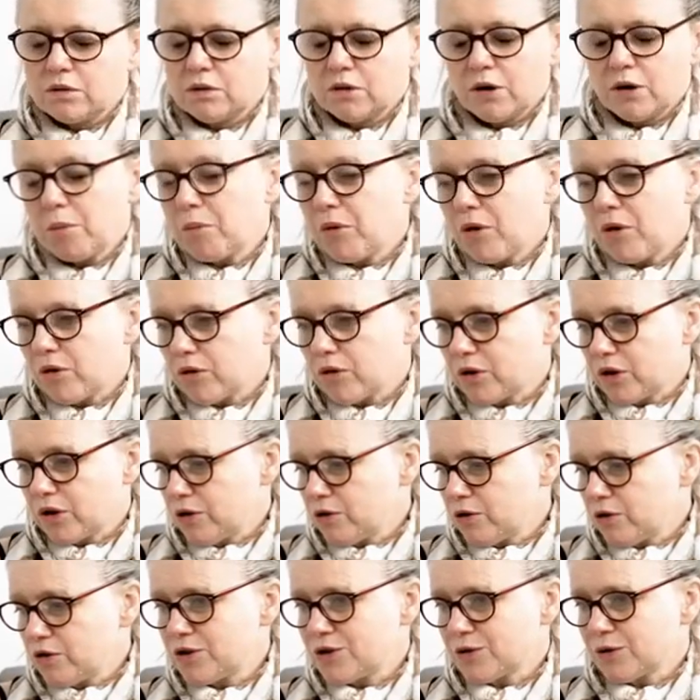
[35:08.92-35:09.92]
no more than
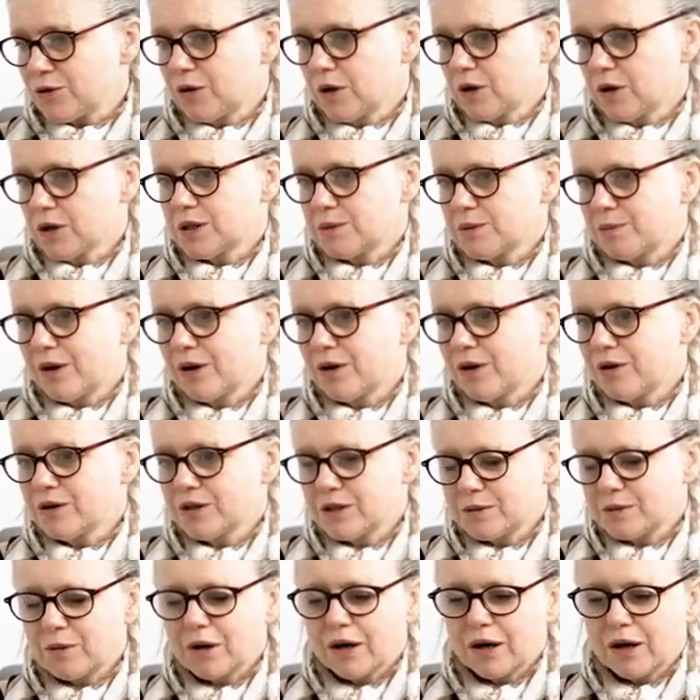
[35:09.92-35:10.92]
usual, I
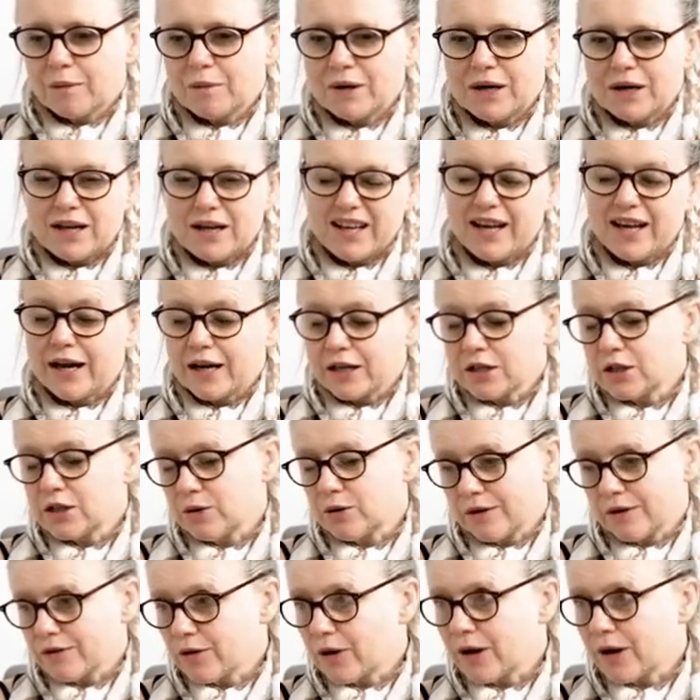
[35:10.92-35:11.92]
suppose. But I mean, yeah, I
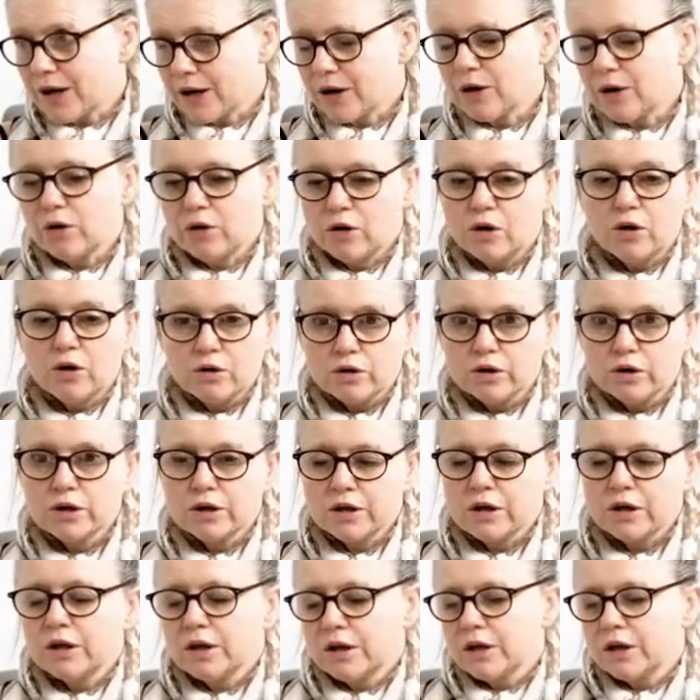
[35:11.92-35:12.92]
do have quite a lot
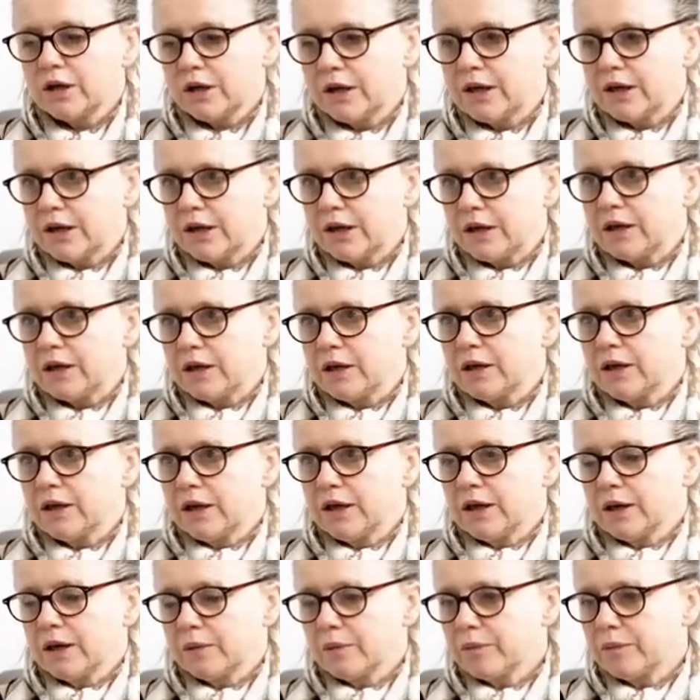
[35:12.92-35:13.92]
on. Okay,
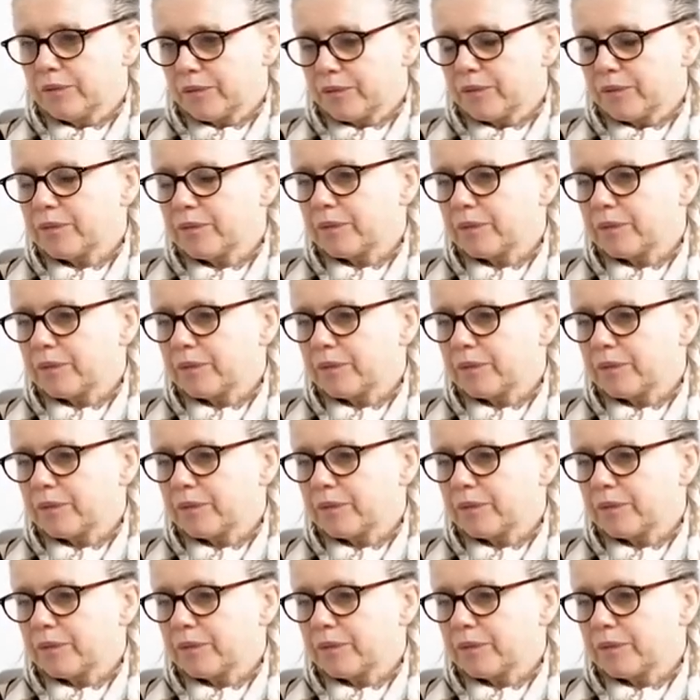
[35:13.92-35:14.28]
yeah. all right.